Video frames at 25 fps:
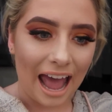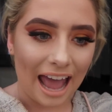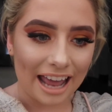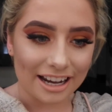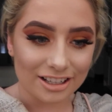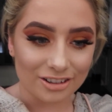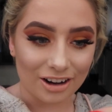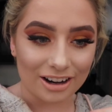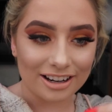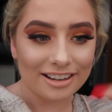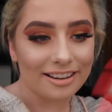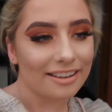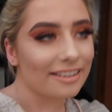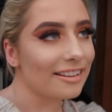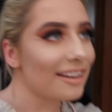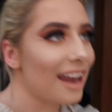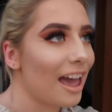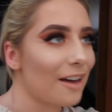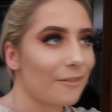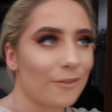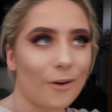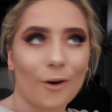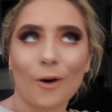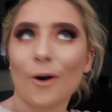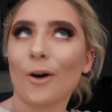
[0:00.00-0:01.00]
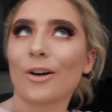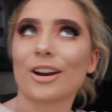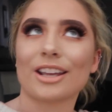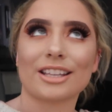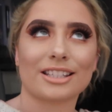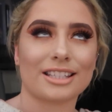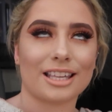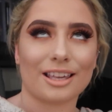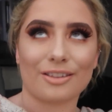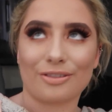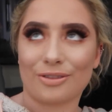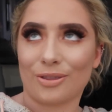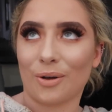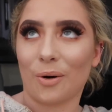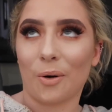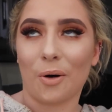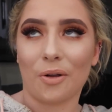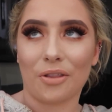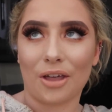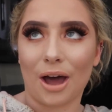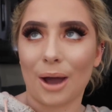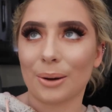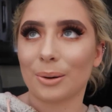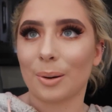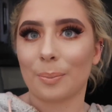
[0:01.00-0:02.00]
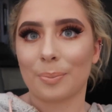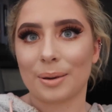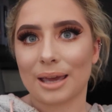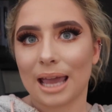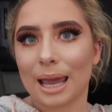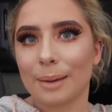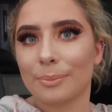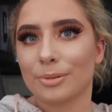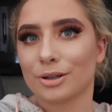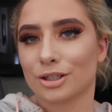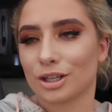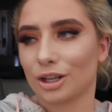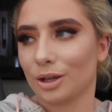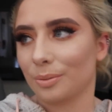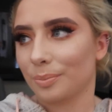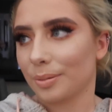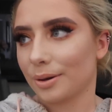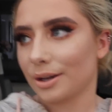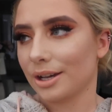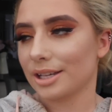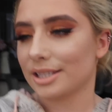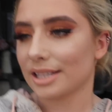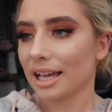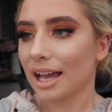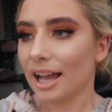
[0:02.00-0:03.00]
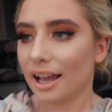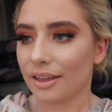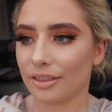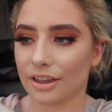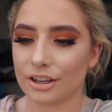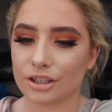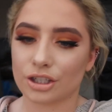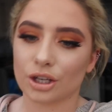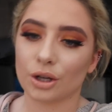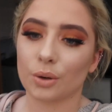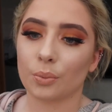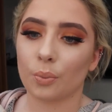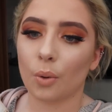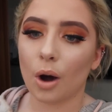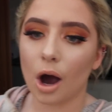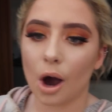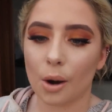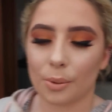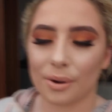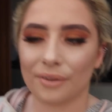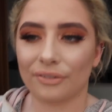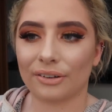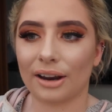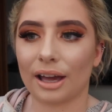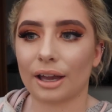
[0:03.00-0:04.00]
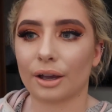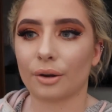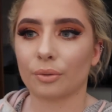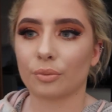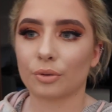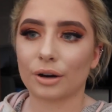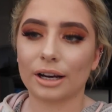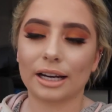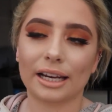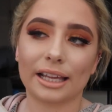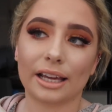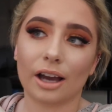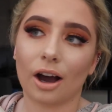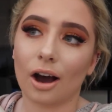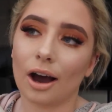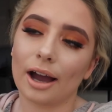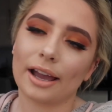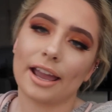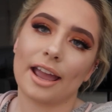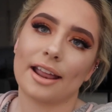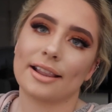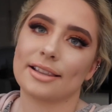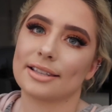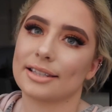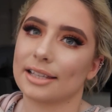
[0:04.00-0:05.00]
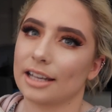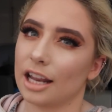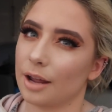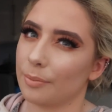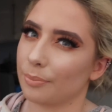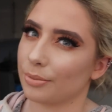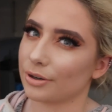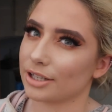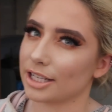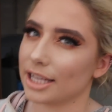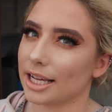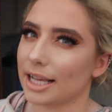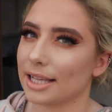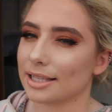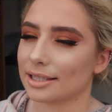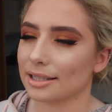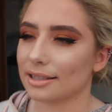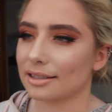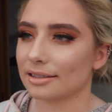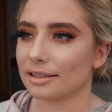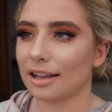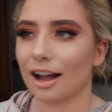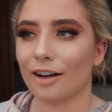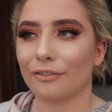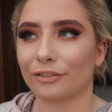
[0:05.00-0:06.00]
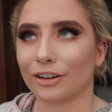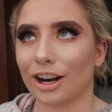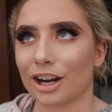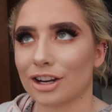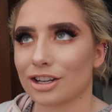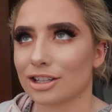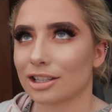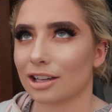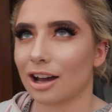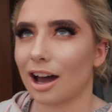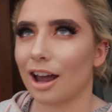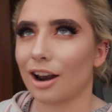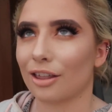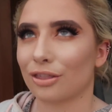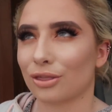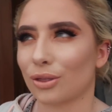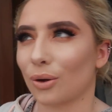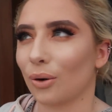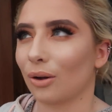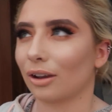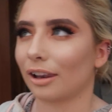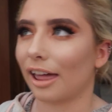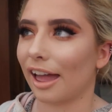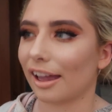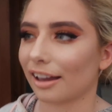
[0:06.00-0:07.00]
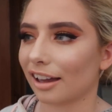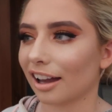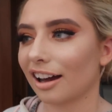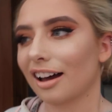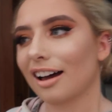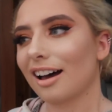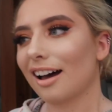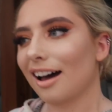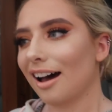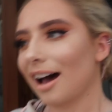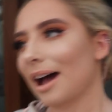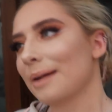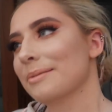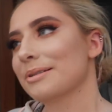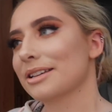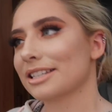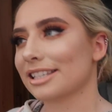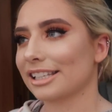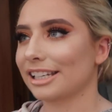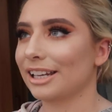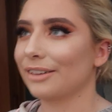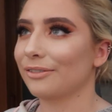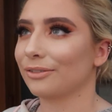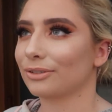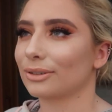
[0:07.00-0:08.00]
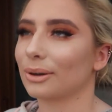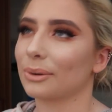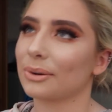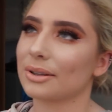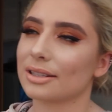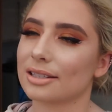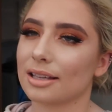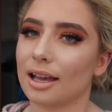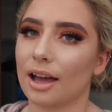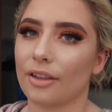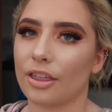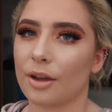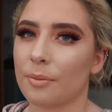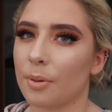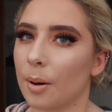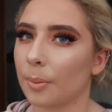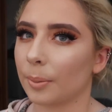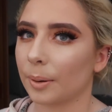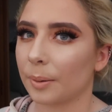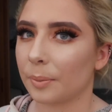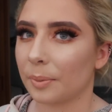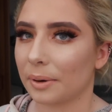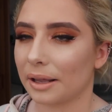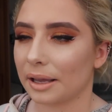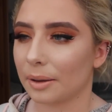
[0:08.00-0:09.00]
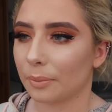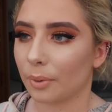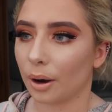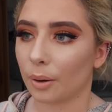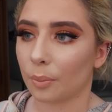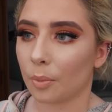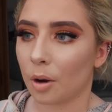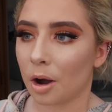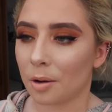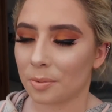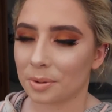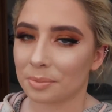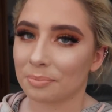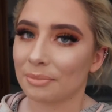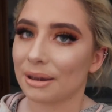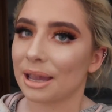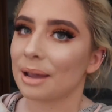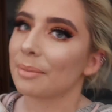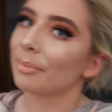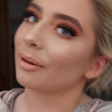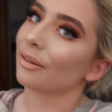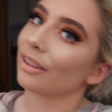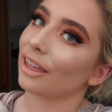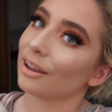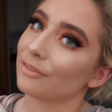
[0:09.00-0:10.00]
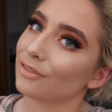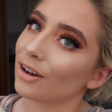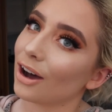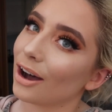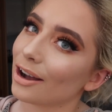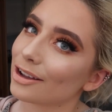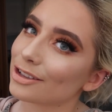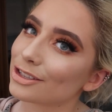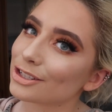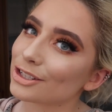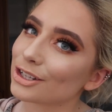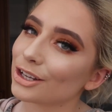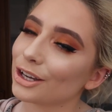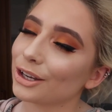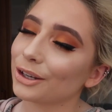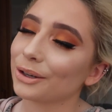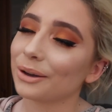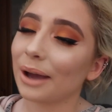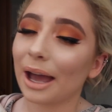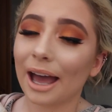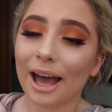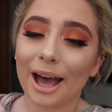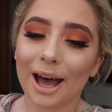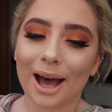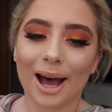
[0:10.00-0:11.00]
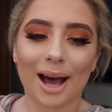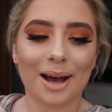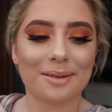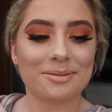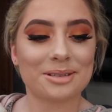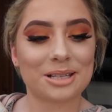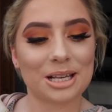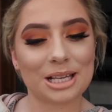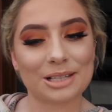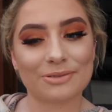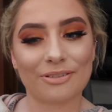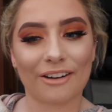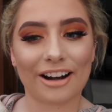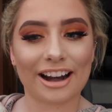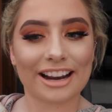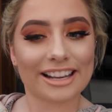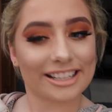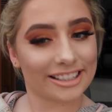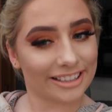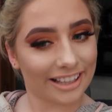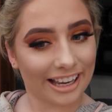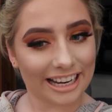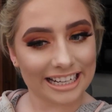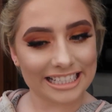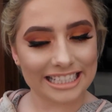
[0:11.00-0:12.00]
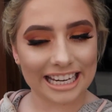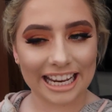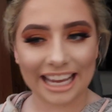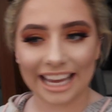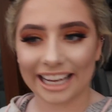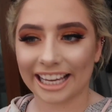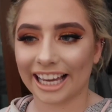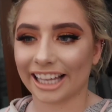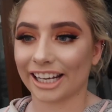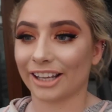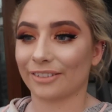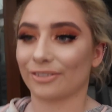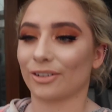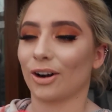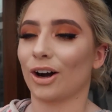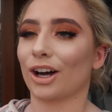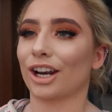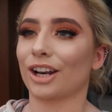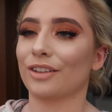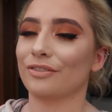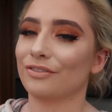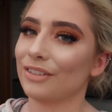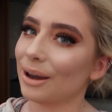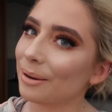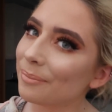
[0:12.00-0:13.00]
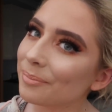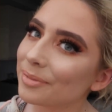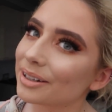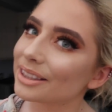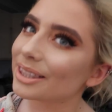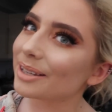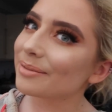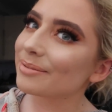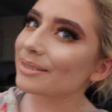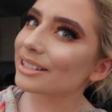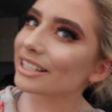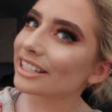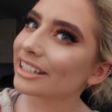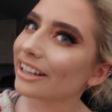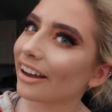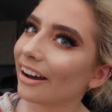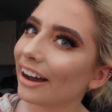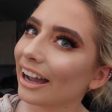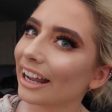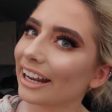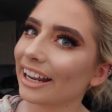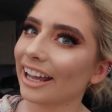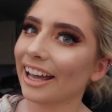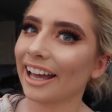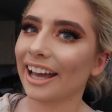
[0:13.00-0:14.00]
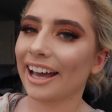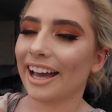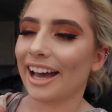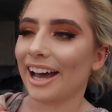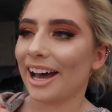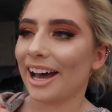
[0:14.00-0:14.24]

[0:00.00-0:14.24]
And I never honestly thought that I would be able to, because they do work with, like, really high-end celebrities and stuff. And I just kind of thought, like, I'm just an influencer. They probably won't work with me, but they've asked to. So it's very exciting. And I've got an event with them tonight.